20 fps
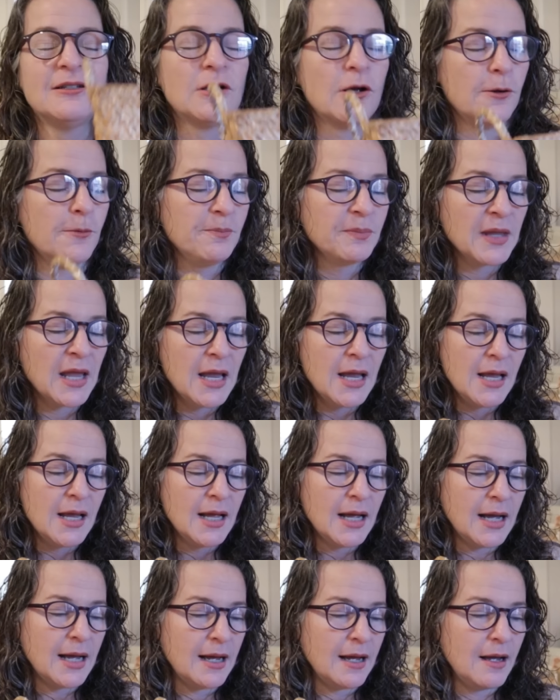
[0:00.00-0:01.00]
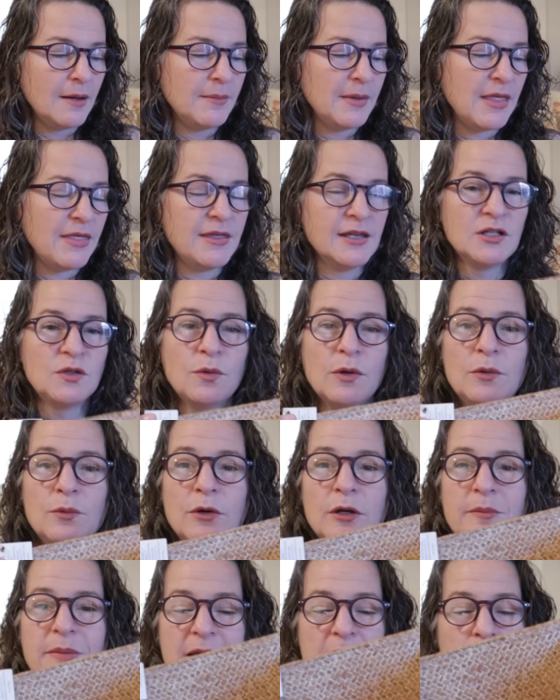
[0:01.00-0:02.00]
So um, this one
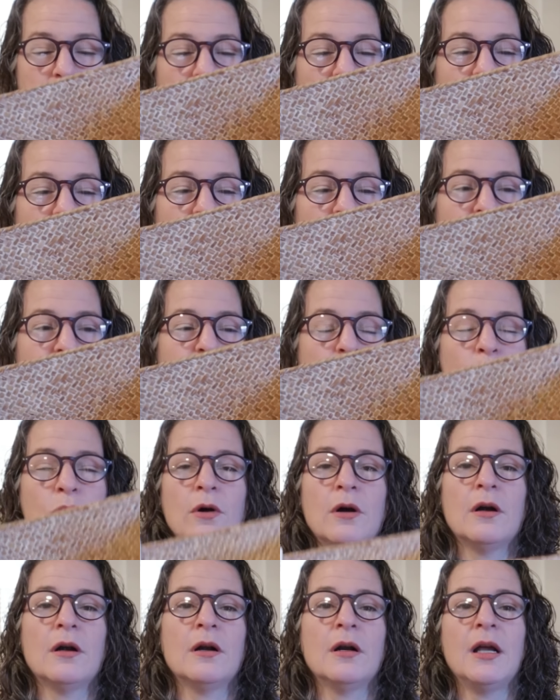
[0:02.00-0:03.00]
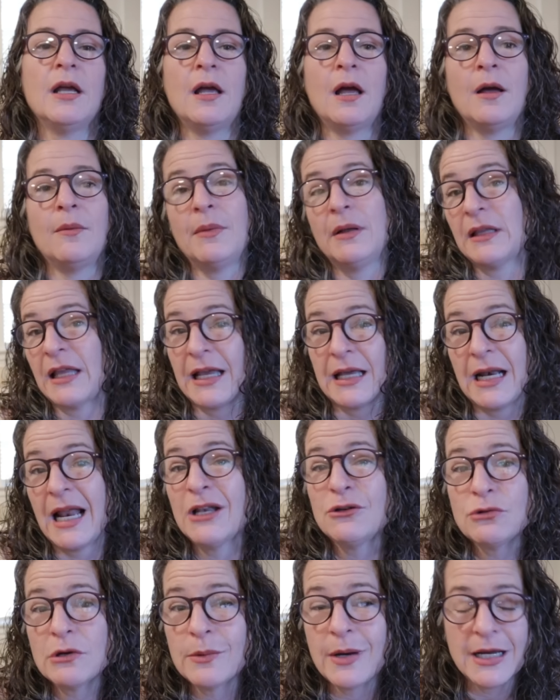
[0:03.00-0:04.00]
would be great for um, like an
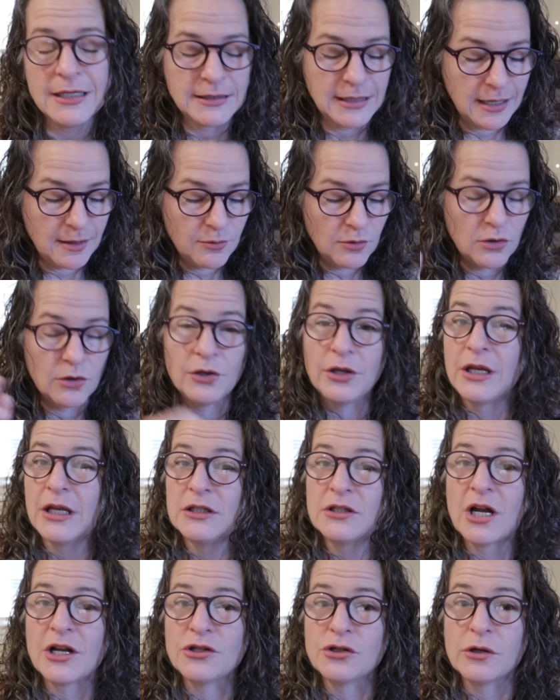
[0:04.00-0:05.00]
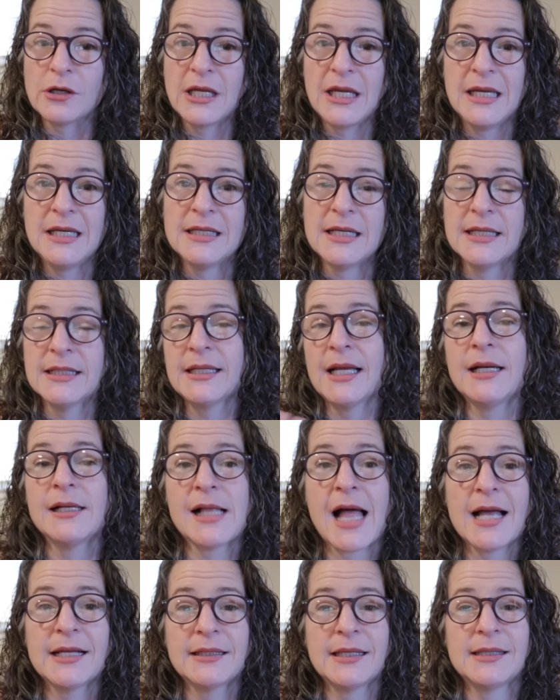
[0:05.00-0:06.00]
entryway table. You can toss your keys and
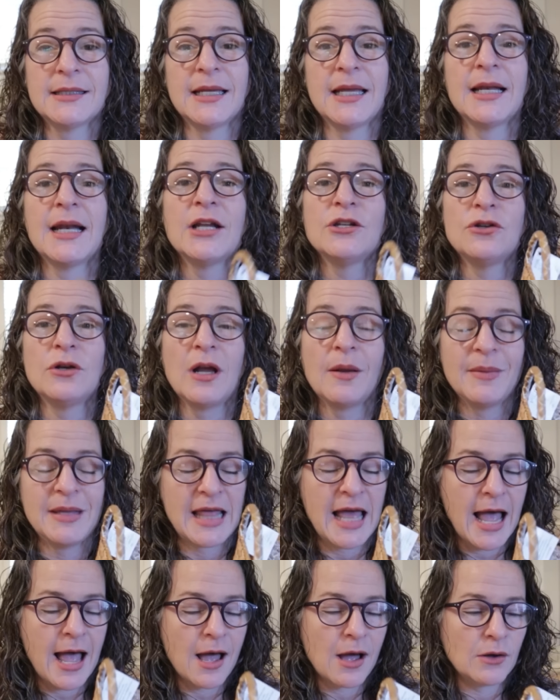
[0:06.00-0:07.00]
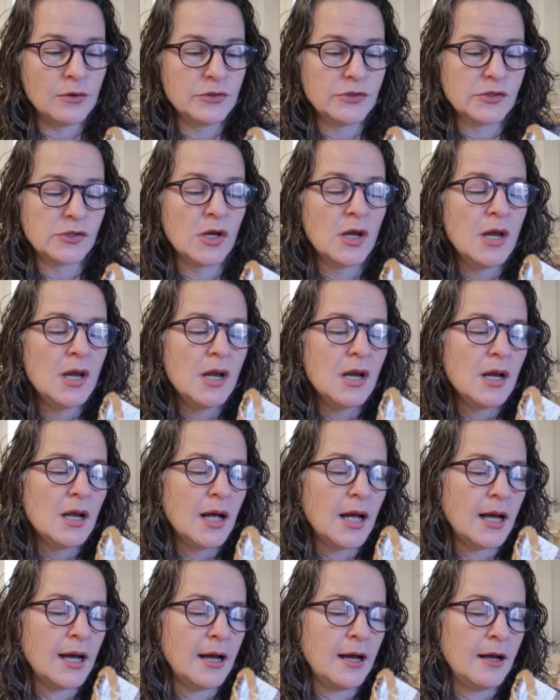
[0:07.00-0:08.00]
sunglasses in as you come in the house.
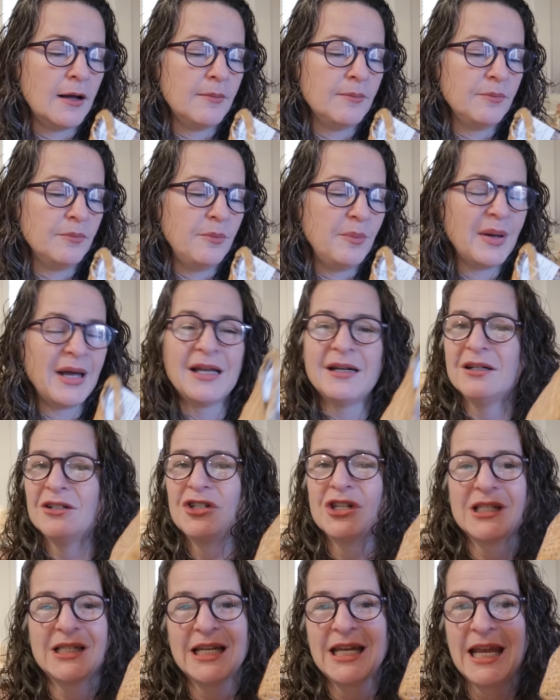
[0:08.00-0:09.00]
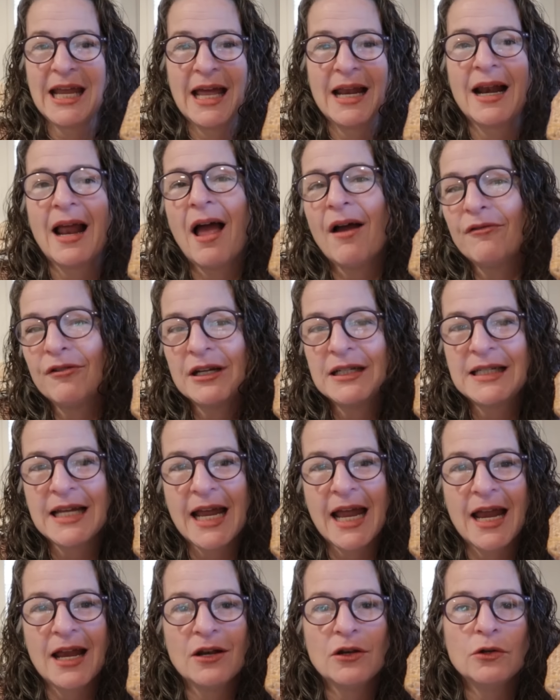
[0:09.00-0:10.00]
Um, but just again,
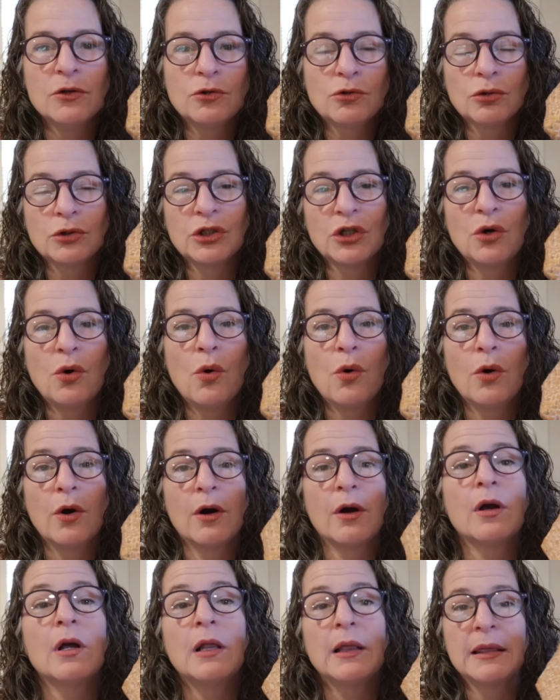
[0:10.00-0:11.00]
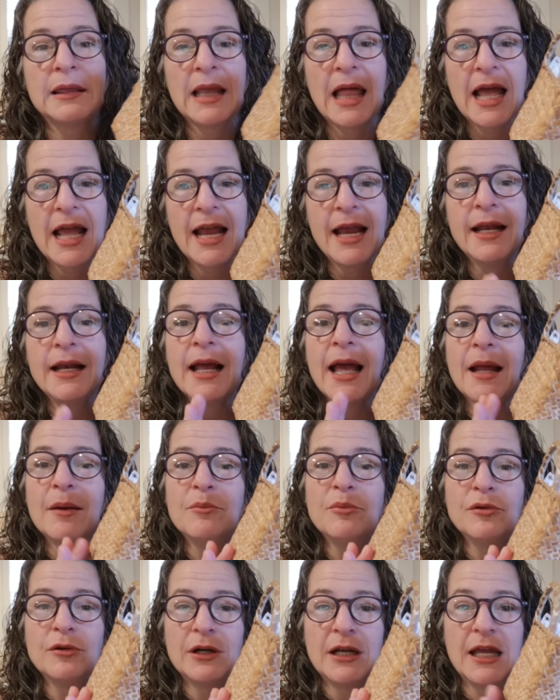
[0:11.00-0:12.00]
everyday neutral decor, light
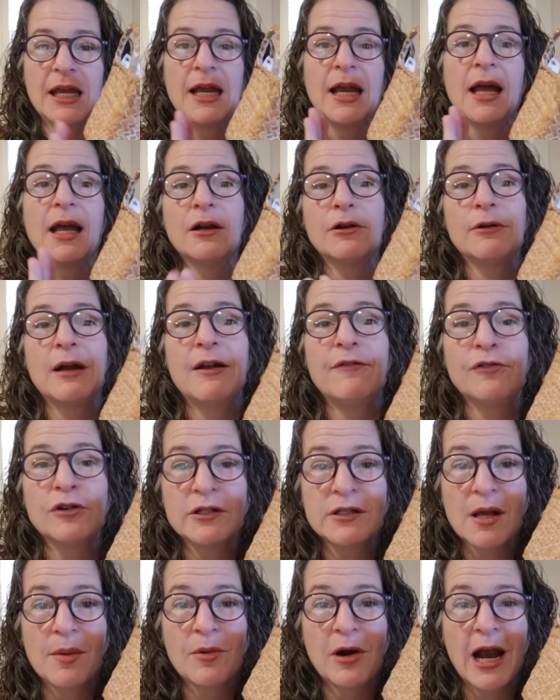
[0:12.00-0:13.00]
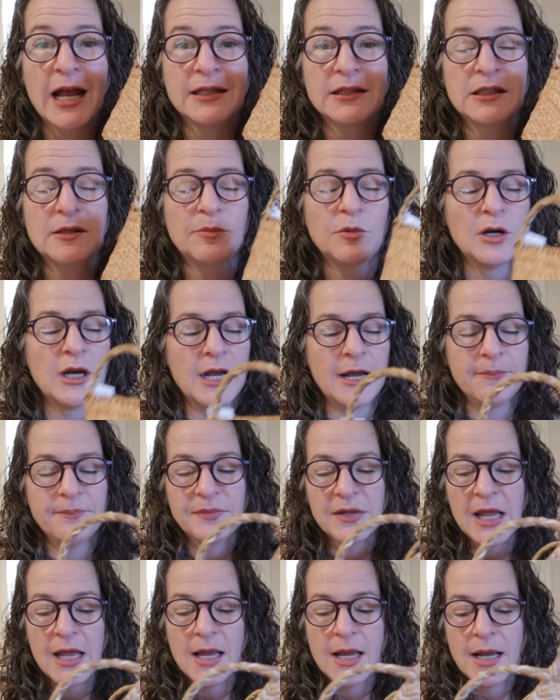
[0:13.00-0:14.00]
and pretty and great for summer and spring.
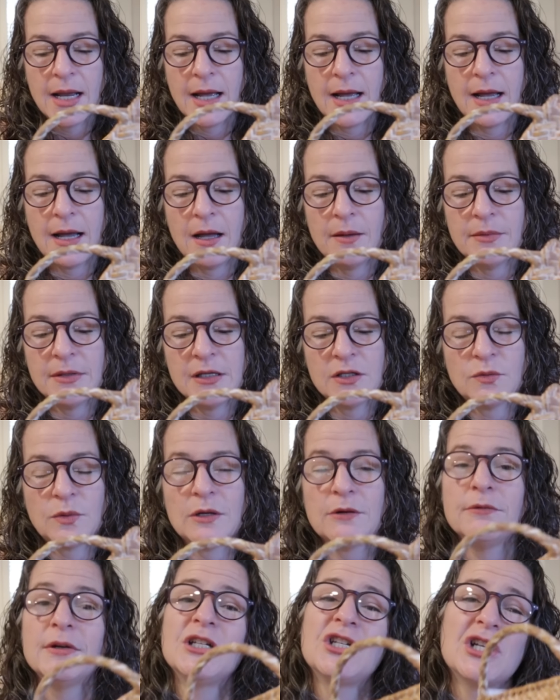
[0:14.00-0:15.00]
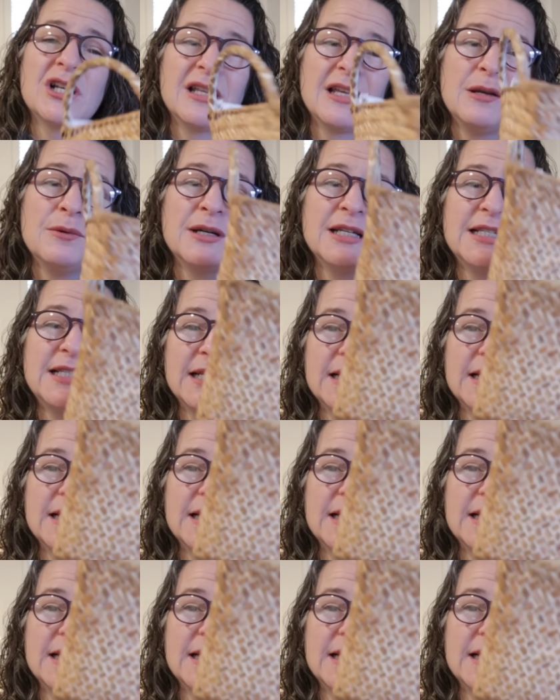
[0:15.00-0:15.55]
Um, this one originally was